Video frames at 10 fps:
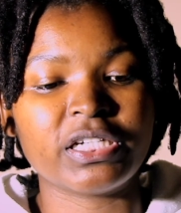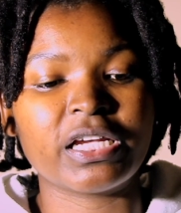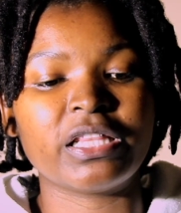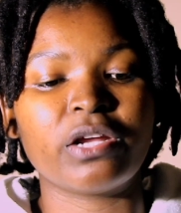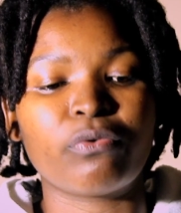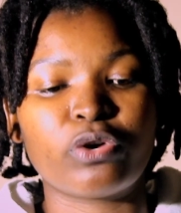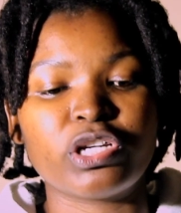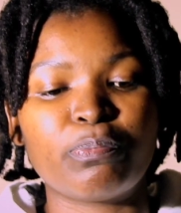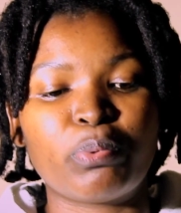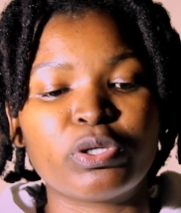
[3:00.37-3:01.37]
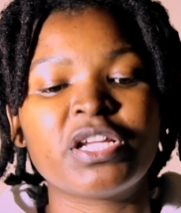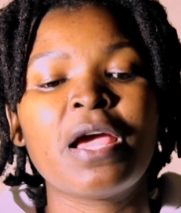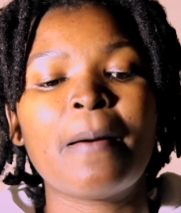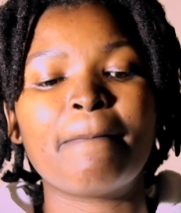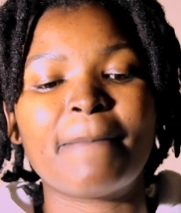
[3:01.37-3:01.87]
in the Roodepoort
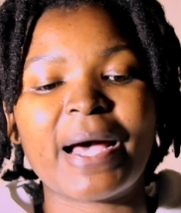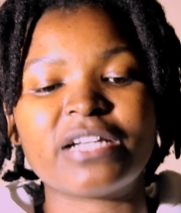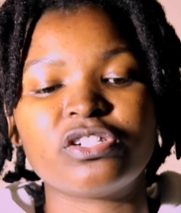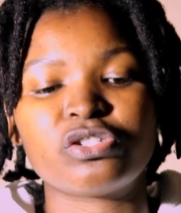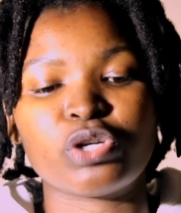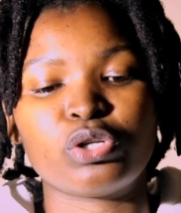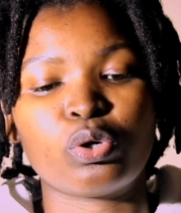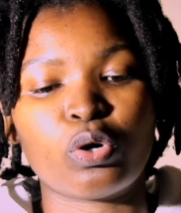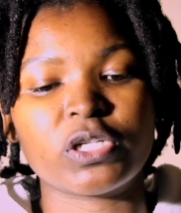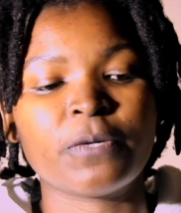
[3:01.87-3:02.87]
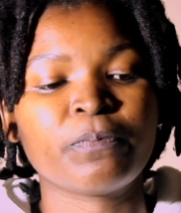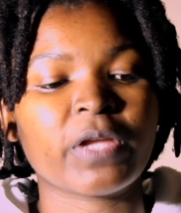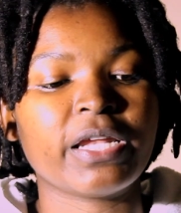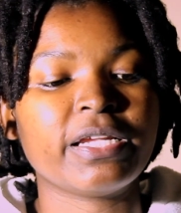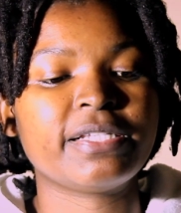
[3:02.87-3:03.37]
Magistrate Court,
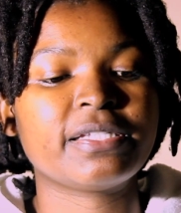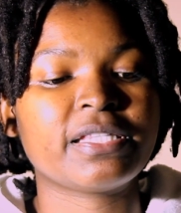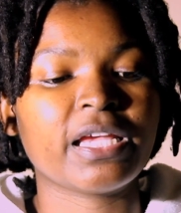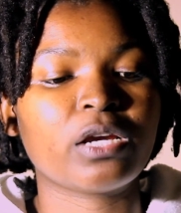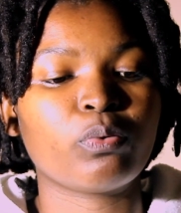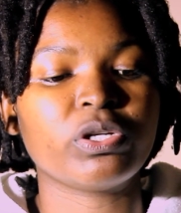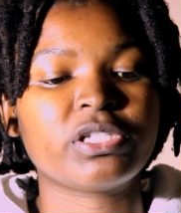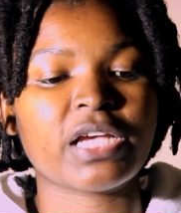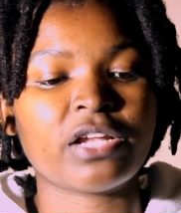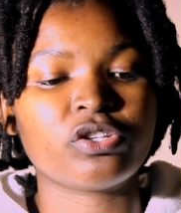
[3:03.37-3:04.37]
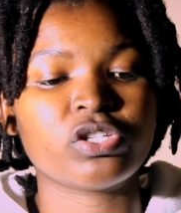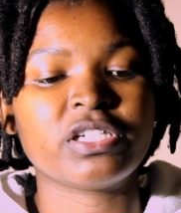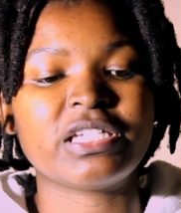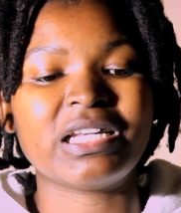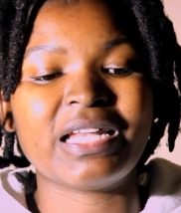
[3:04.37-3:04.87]
and it's thick with tension,
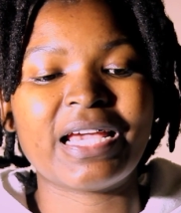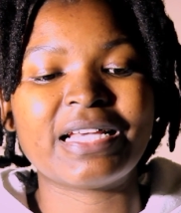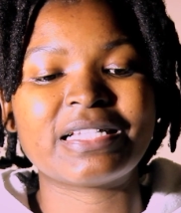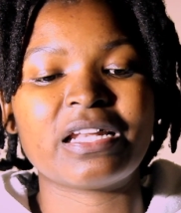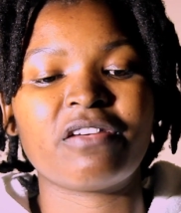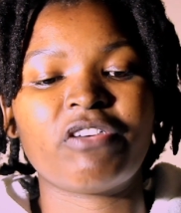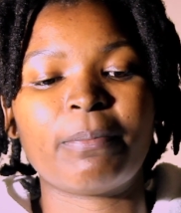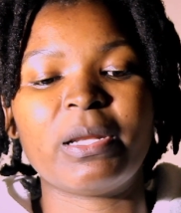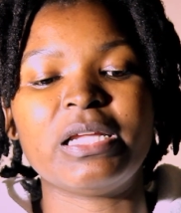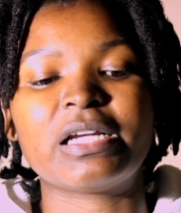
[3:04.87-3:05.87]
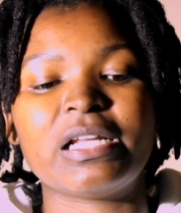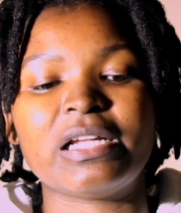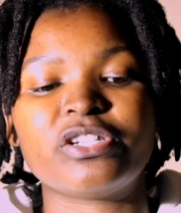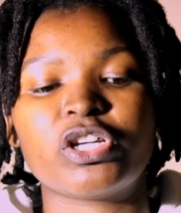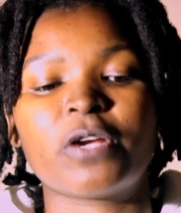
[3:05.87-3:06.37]
delays, and a family
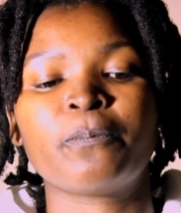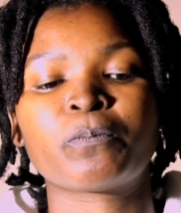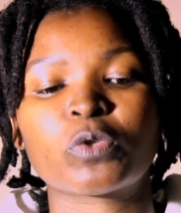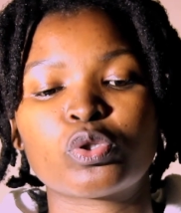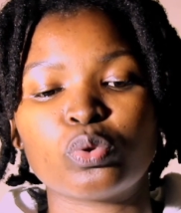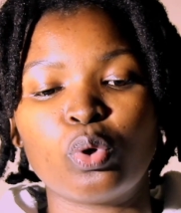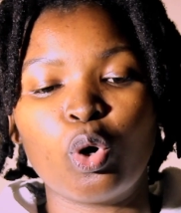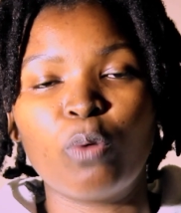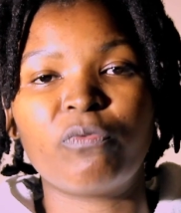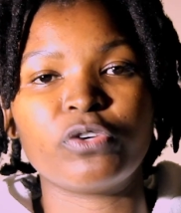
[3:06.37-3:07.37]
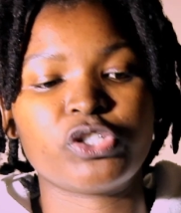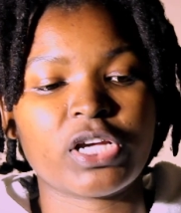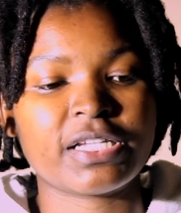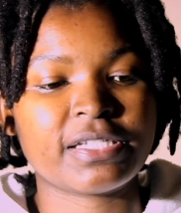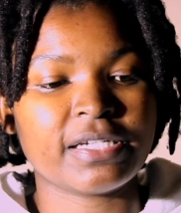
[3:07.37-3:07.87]
clinging to hope for
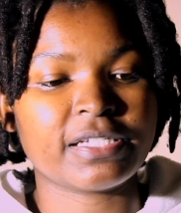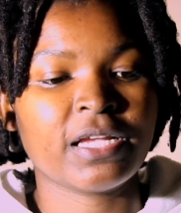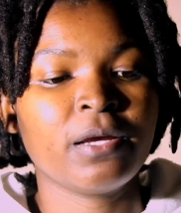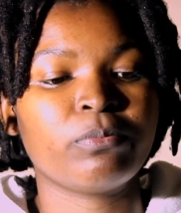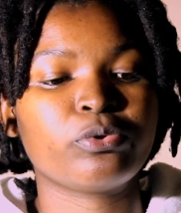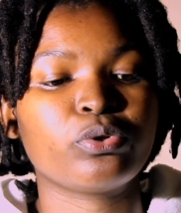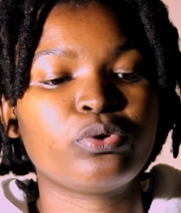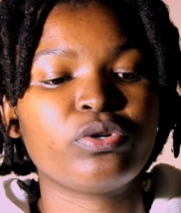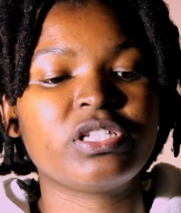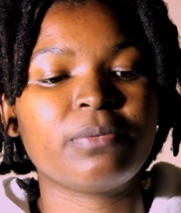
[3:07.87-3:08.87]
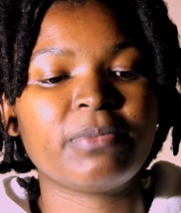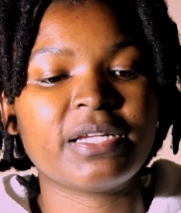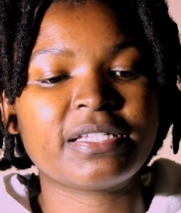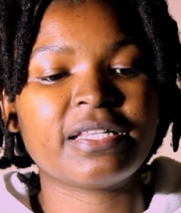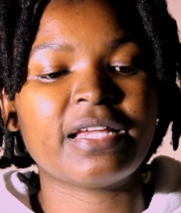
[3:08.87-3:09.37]
justice. Mduduzi
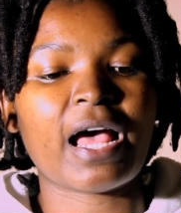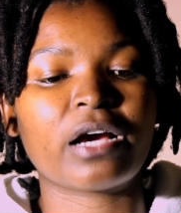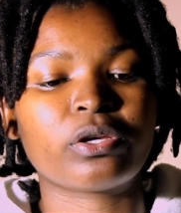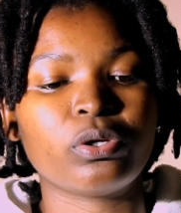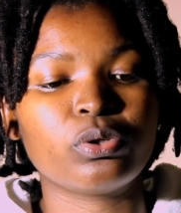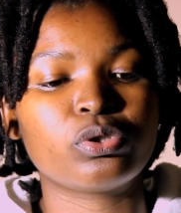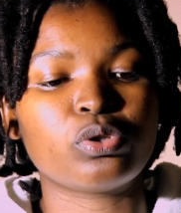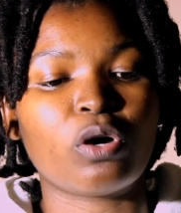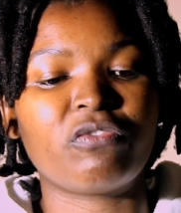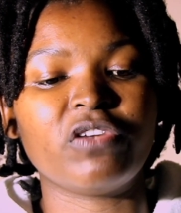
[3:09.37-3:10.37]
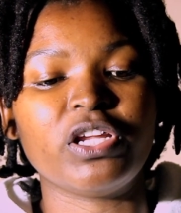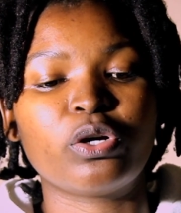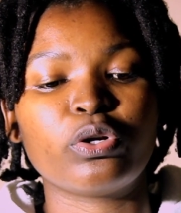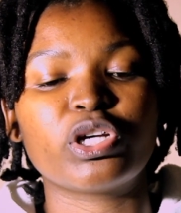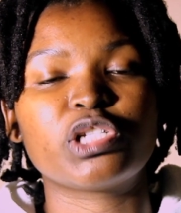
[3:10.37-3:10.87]
Mnisi, the accused of
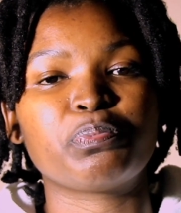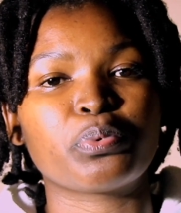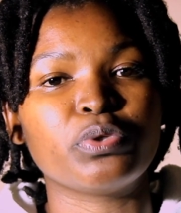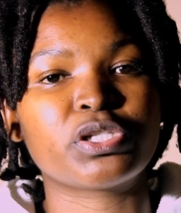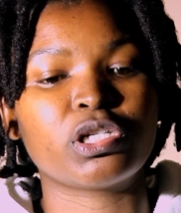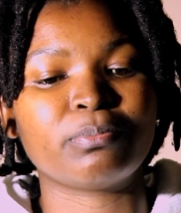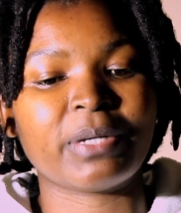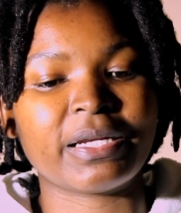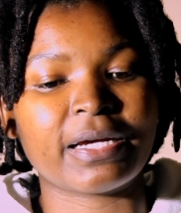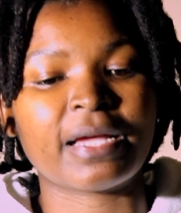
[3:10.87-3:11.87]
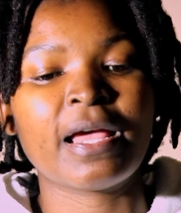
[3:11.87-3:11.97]
Likhona's brutal murder,